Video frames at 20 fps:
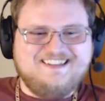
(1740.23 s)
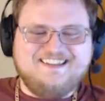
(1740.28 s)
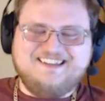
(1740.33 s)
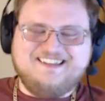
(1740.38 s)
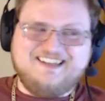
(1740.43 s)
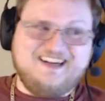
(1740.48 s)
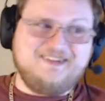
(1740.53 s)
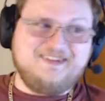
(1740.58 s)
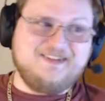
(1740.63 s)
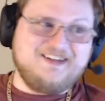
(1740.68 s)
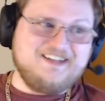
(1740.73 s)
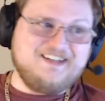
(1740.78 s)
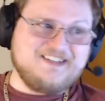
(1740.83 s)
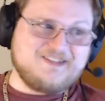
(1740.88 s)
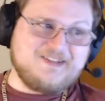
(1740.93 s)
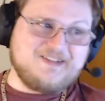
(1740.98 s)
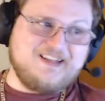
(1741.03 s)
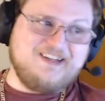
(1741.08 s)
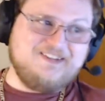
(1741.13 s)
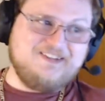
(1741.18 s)
I'll be honest
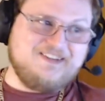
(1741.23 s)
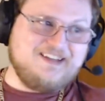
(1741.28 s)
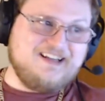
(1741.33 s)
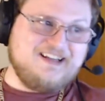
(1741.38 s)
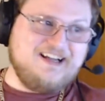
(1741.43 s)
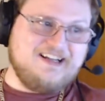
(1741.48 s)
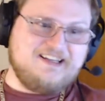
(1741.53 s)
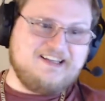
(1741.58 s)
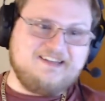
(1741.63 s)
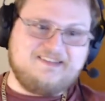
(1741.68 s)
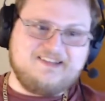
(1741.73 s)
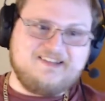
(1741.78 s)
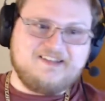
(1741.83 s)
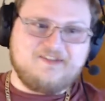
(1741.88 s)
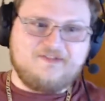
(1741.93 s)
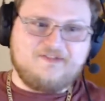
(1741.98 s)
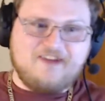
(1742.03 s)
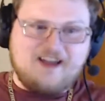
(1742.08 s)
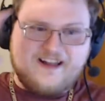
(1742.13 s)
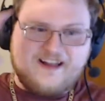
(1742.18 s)
with you, I don't think I could get this
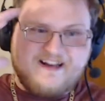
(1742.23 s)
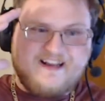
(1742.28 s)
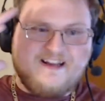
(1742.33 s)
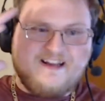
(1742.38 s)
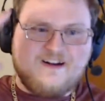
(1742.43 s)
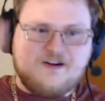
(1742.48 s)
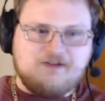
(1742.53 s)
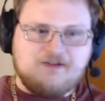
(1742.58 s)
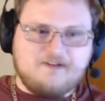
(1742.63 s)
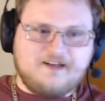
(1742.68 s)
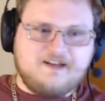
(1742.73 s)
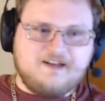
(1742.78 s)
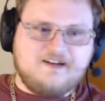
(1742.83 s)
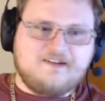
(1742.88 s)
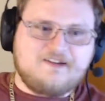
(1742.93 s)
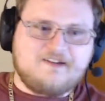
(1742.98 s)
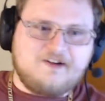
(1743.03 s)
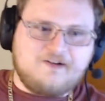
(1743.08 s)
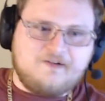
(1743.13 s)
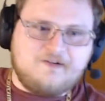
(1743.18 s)
fat head over in a
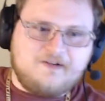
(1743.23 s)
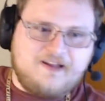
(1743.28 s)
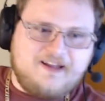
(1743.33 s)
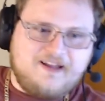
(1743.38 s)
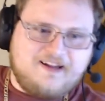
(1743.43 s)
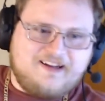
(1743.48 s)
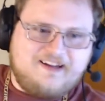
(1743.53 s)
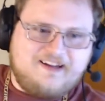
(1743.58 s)
turtleneck.